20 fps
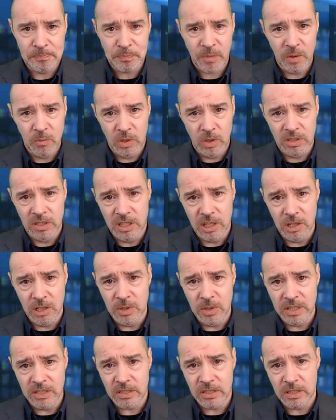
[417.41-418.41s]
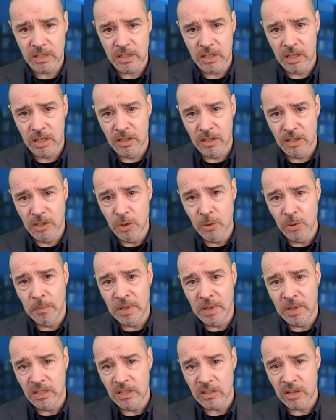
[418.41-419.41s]
What you do is new
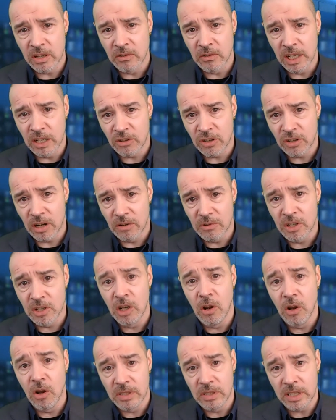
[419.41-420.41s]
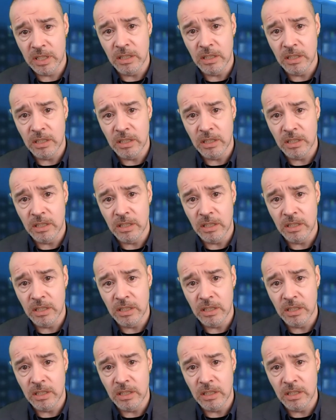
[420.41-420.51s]
opinions only get shown to logged in